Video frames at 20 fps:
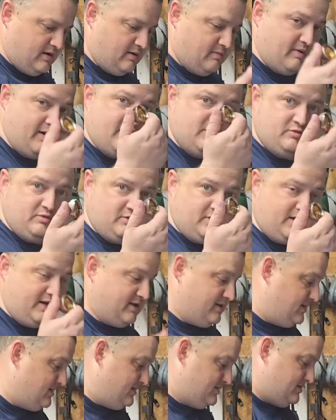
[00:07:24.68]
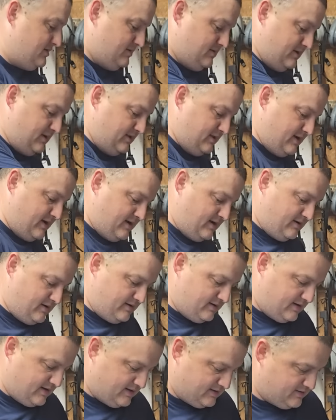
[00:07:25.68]
Might as well take this and clean that
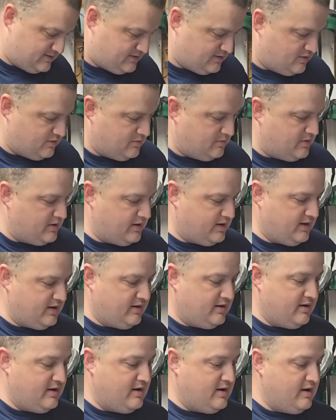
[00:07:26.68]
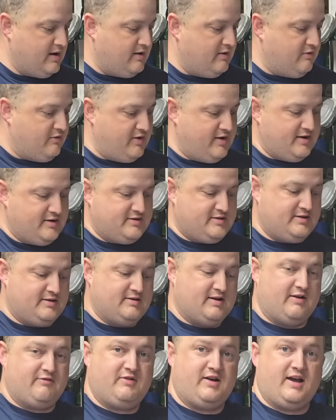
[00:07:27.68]
in the acetone bucket. This,
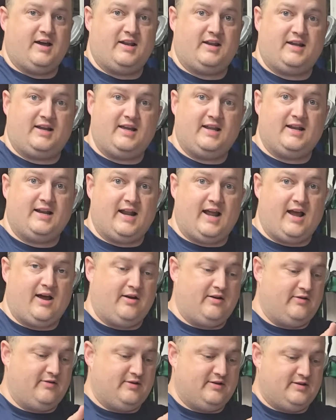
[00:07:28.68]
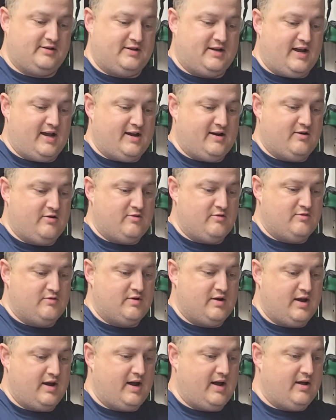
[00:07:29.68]
I've got to get it out of this
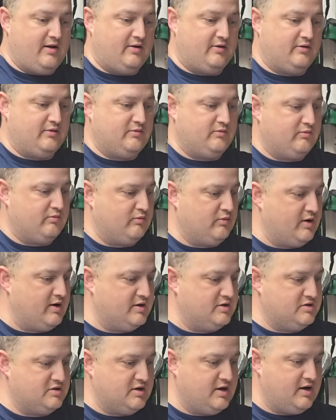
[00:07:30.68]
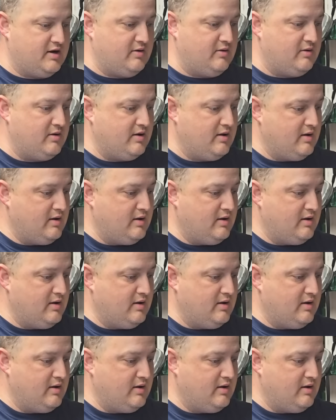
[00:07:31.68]
daggone Allen wrench now.